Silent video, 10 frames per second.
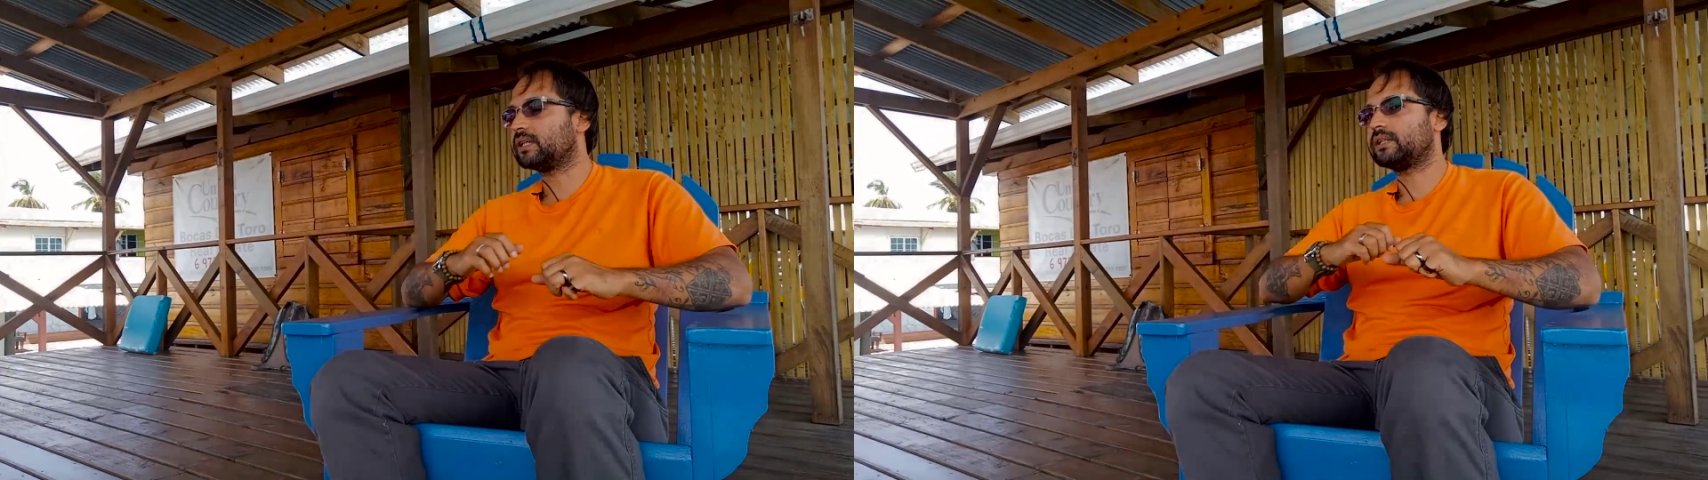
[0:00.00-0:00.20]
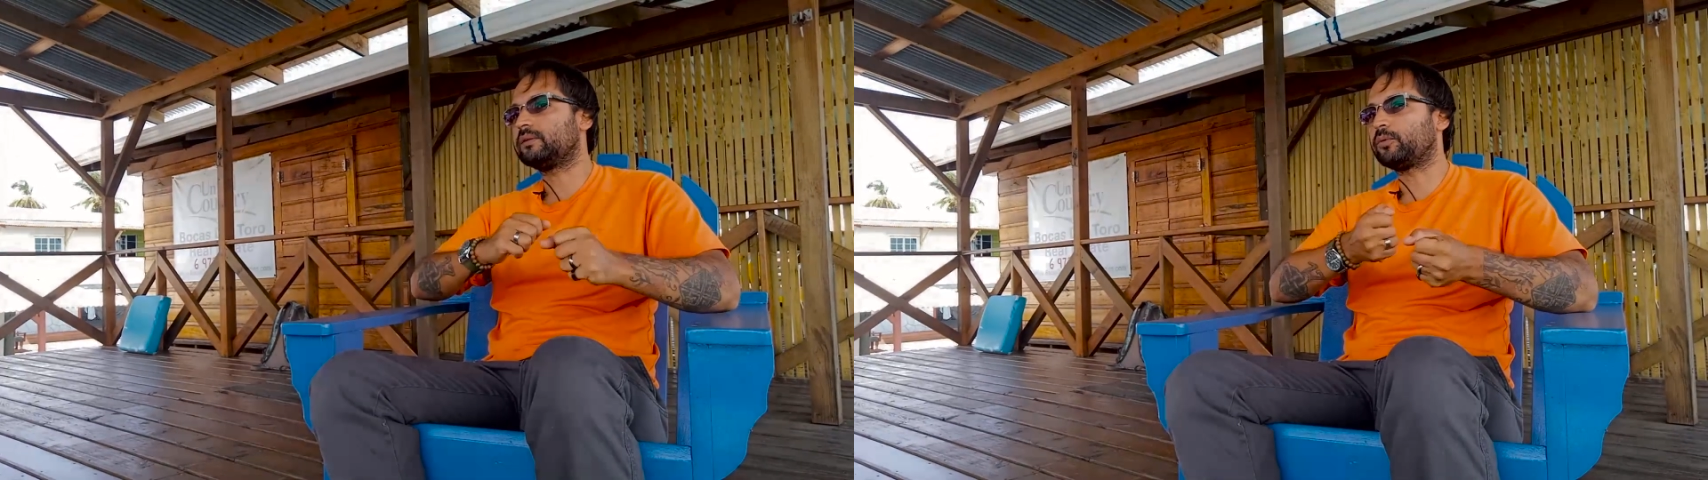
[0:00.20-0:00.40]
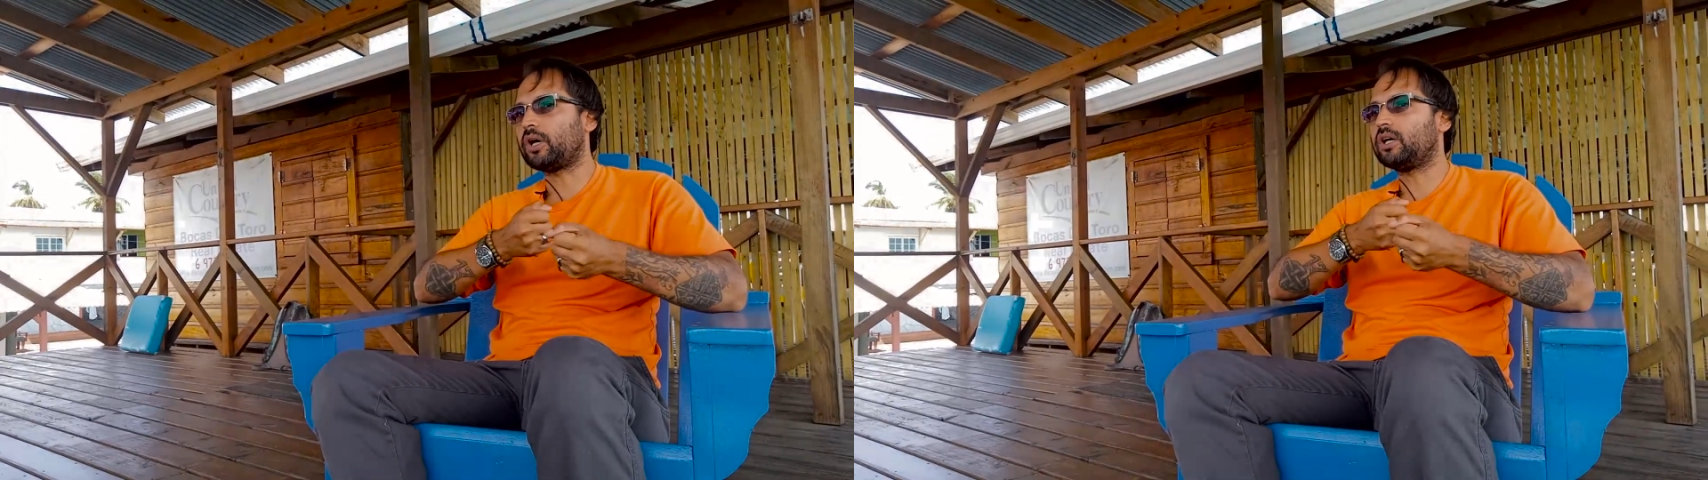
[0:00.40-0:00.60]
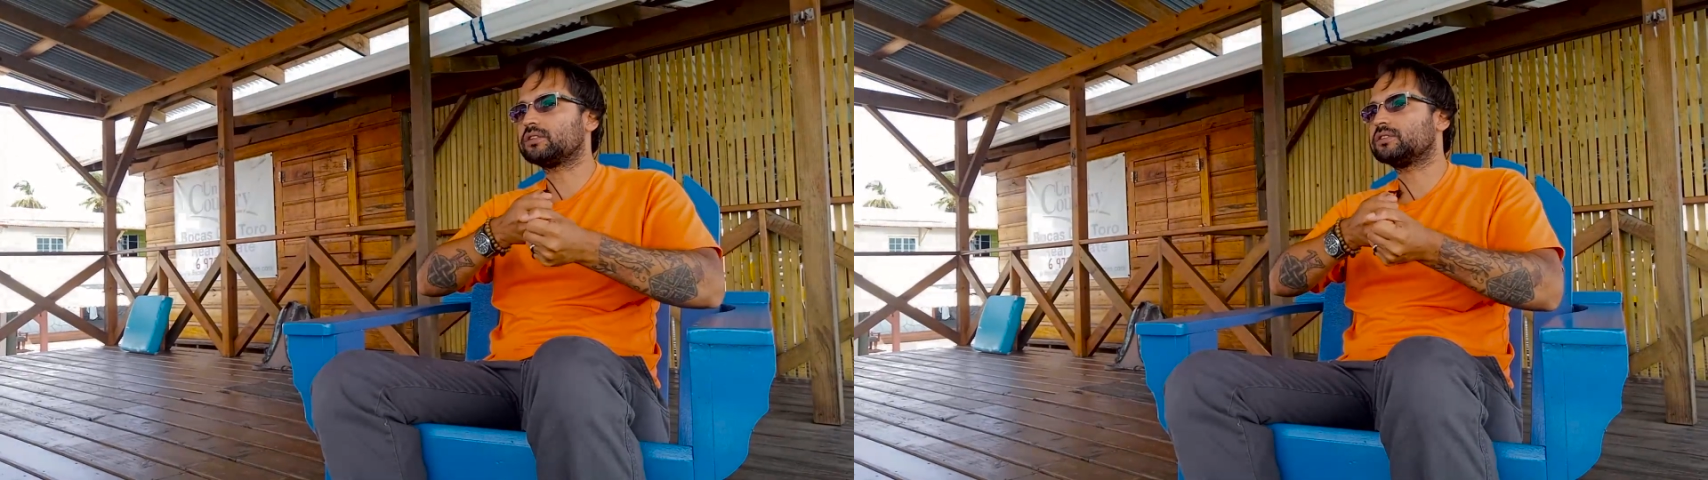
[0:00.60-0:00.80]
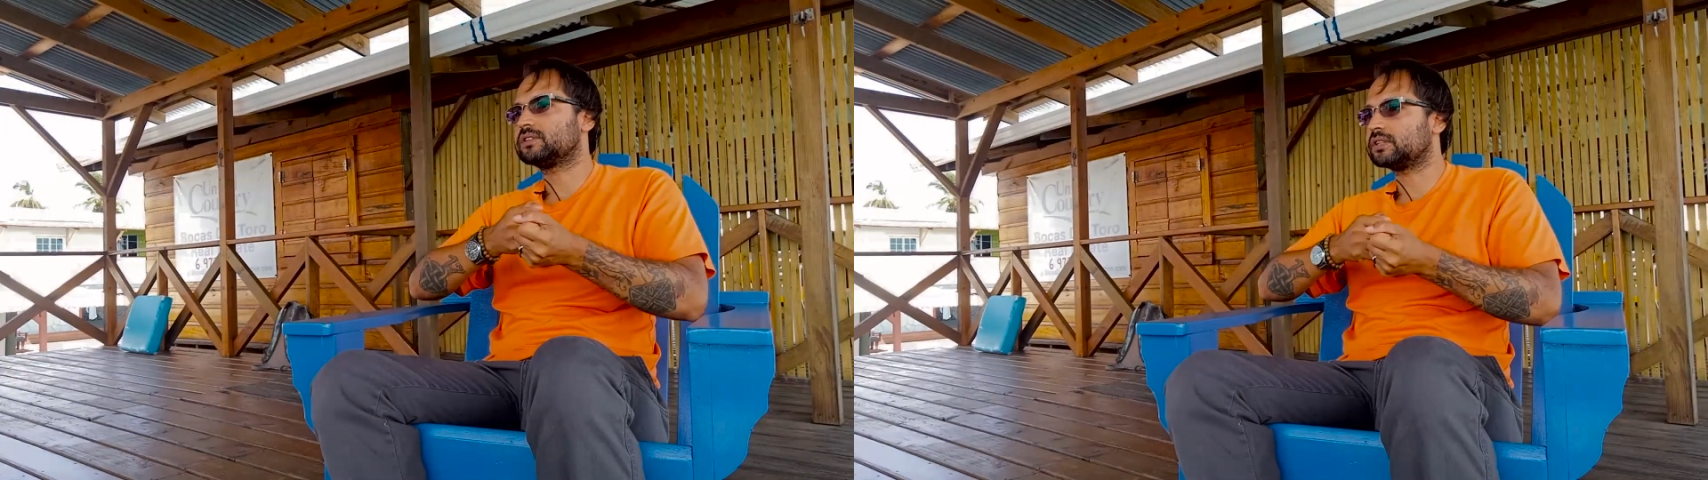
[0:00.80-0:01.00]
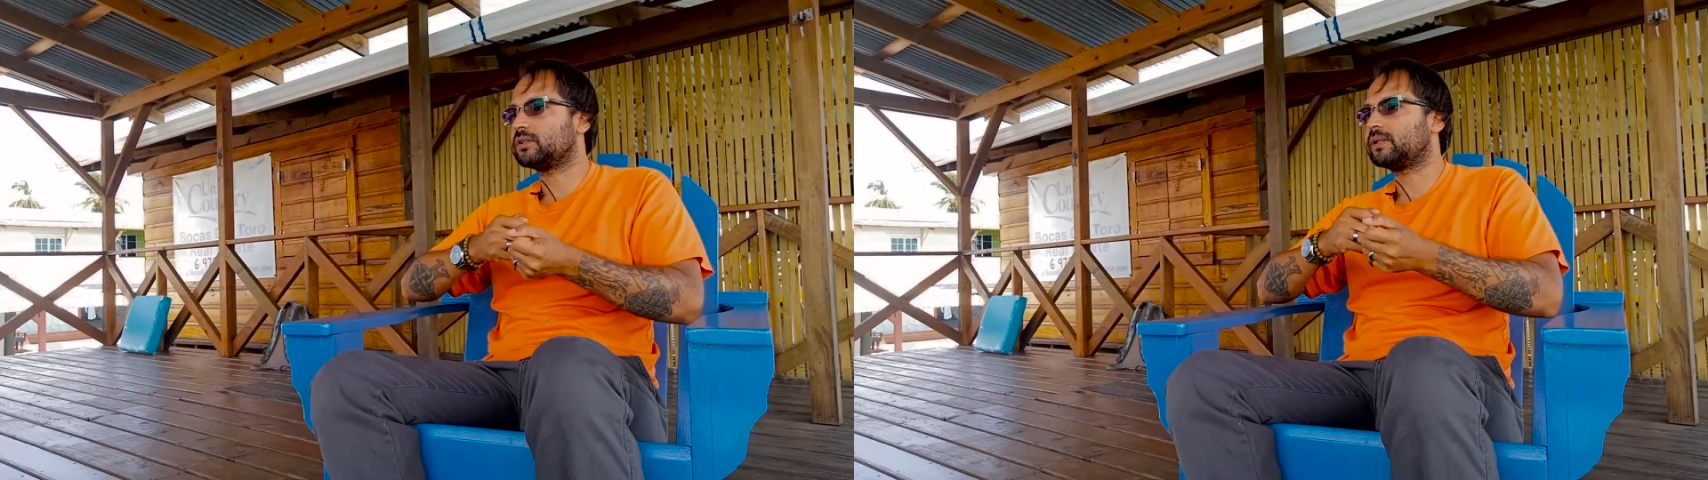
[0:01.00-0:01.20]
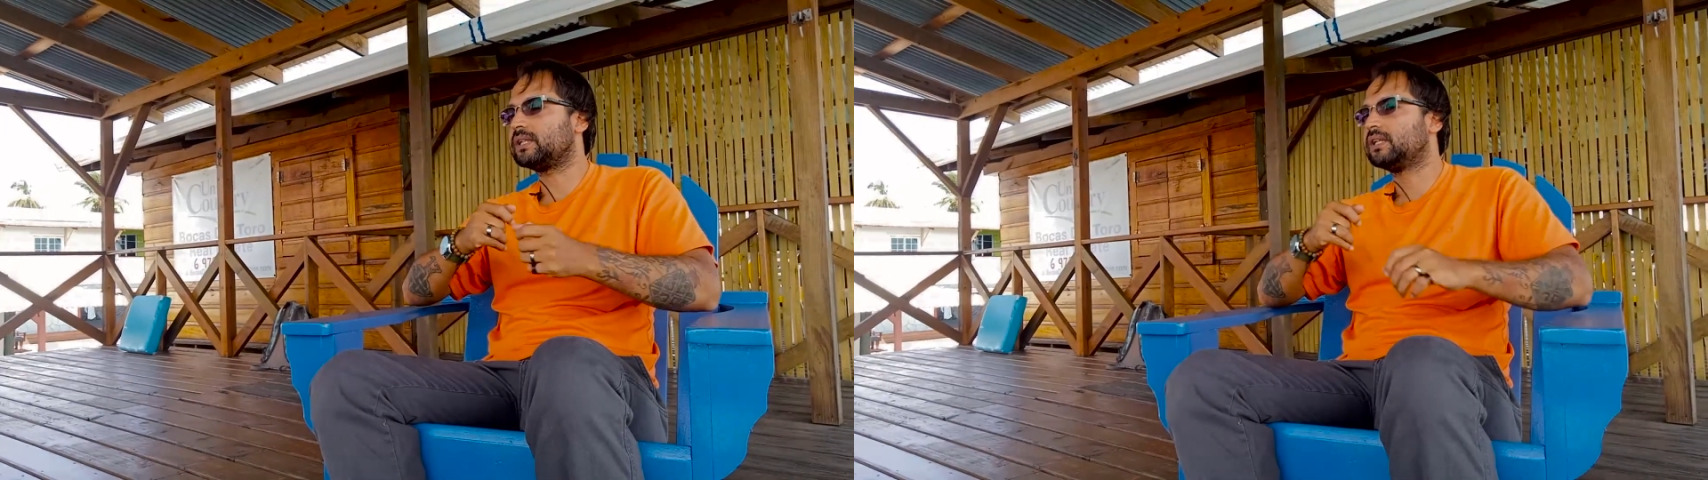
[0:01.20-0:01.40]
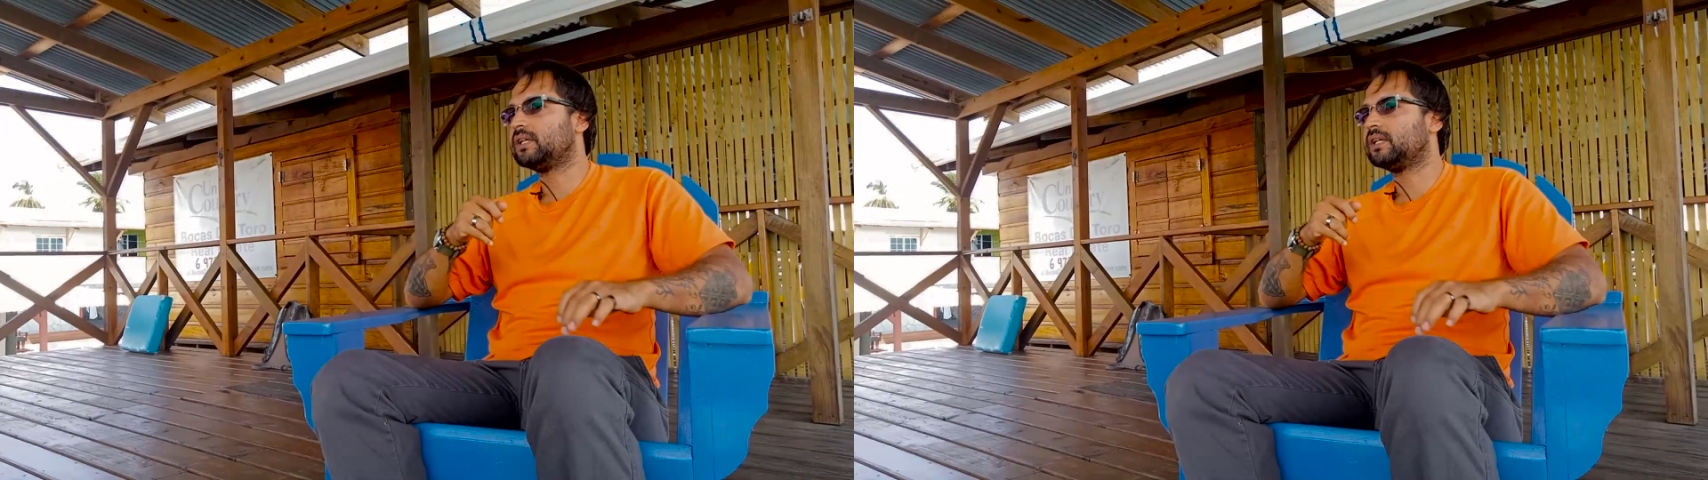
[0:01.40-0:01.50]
At the rocks, it's a coral.